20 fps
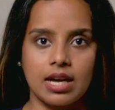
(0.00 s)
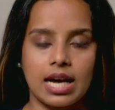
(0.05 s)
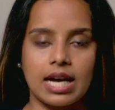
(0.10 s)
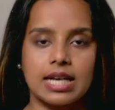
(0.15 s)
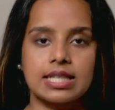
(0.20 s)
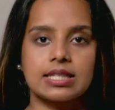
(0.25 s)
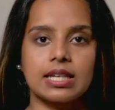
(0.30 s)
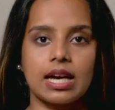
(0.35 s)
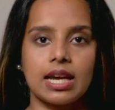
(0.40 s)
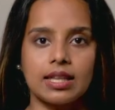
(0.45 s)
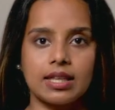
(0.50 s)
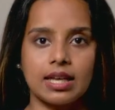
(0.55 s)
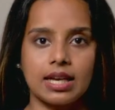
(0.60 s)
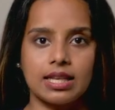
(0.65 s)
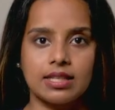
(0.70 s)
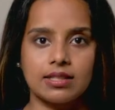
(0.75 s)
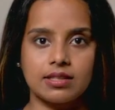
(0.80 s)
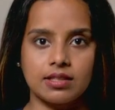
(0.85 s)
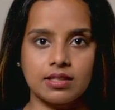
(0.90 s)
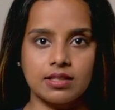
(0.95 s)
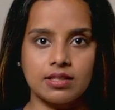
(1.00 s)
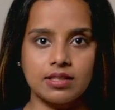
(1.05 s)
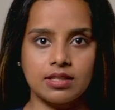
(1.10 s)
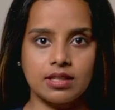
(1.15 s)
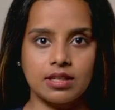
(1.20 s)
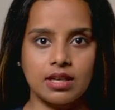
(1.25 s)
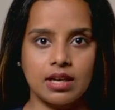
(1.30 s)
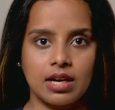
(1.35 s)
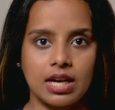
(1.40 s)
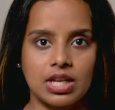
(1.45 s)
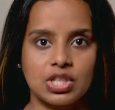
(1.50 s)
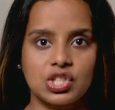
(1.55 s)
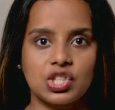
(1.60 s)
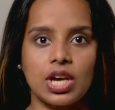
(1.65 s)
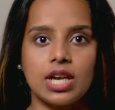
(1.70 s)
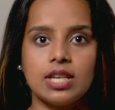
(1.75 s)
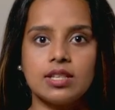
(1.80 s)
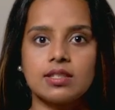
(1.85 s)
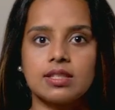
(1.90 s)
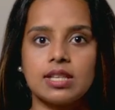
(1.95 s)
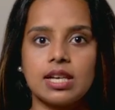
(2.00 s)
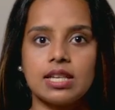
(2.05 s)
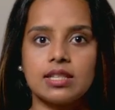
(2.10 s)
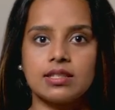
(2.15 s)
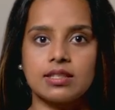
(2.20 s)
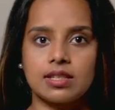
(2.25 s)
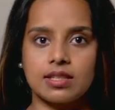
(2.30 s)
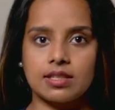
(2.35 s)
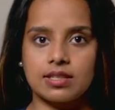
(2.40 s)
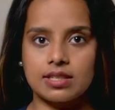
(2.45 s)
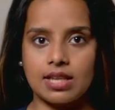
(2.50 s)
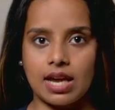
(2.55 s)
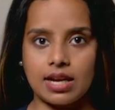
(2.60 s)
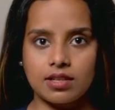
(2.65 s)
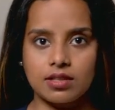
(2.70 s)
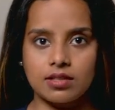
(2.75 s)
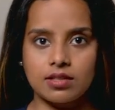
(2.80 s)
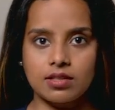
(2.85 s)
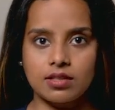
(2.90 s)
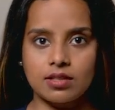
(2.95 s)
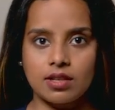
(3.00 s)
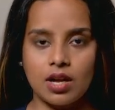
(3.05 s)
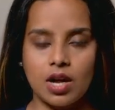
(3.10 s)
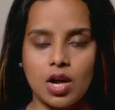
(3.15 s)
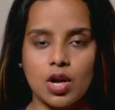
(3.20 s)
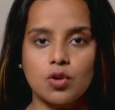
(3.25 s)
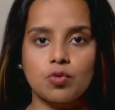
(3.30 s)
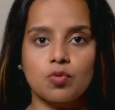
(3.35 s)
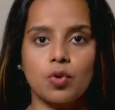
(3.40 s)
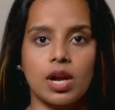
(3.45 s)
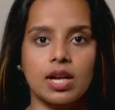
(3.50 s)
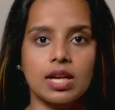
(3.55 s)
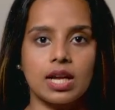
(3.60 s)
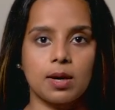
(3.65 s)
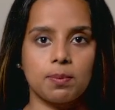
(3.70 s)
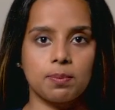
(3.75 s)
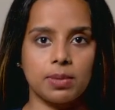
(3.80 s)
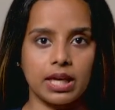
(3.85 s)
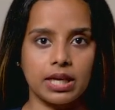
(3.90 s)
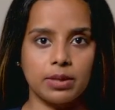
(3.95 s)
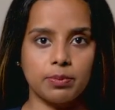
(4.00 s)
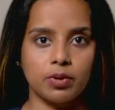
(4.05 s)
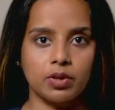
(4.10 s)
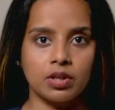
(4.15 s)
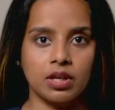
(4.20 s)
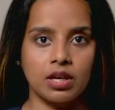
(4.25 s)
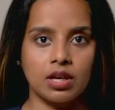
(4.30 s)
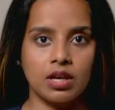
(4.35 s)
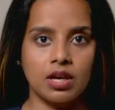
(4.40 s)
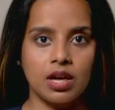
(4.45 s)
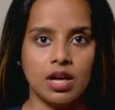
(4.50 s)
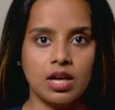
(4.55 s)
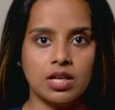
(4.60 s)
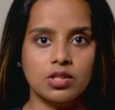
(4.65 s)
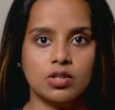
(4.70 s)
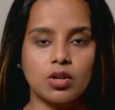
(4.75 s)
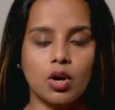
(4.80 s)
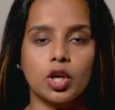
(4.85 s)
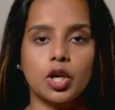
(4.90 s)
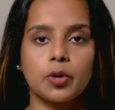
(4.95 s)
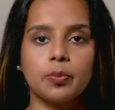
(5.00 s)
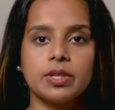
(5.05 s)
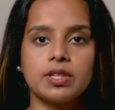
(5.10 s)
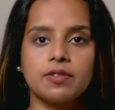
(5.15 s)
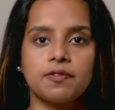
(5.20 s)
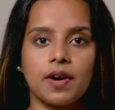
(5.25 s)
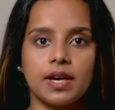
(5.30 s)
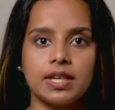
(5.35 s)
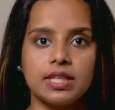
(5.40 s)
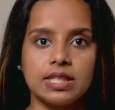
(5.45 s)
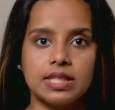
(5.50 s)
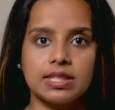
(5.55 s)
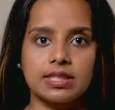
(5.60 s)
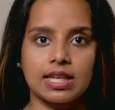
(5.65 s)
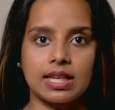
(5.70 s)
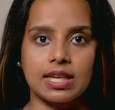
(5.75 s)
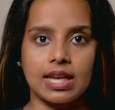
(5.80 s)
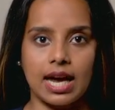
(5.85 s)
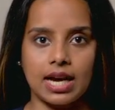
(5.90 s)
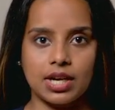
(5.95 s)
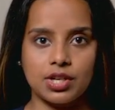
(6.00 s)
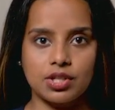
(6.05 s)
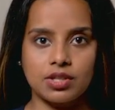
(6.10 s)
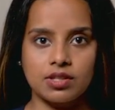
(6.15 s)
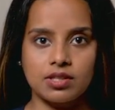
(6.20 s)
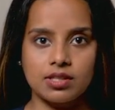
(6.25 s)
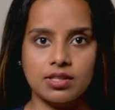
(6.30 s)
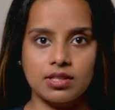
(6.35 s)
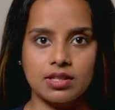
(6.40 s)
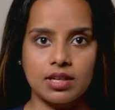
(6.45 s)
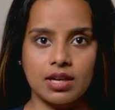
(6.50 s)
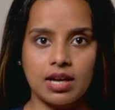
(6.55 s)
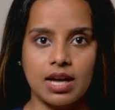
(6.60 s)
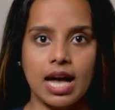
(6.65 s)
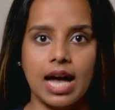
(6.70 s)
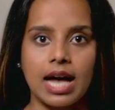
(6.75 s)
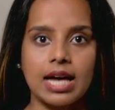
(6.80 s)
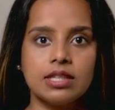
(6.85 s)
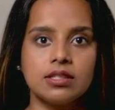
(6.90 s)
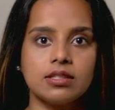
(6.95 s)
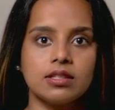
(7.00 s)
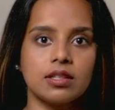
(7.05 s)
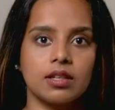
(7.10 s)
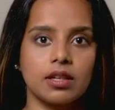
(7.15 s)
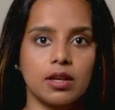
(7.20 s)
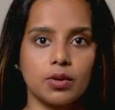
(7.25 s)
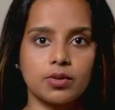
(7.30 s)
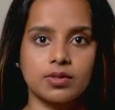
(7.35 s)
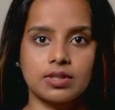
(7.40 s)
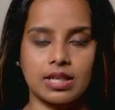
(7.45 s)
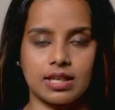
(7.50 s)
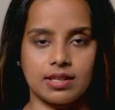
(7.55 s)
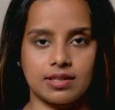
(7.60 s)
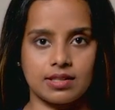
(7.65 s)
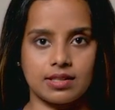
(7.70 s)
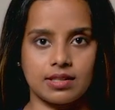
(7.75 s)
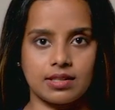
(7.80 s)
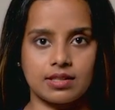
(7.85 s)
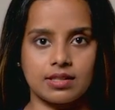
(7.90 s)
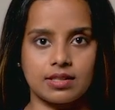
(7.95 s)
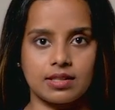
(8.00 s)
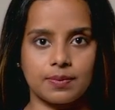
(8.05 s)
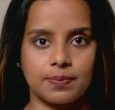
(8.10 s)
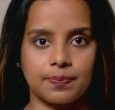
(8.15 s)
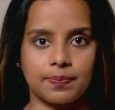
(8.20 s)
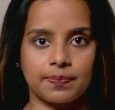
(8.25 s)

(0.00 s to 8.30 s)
assign the incident, change the incident status, run a playbook, document findings and actions, and close the incident.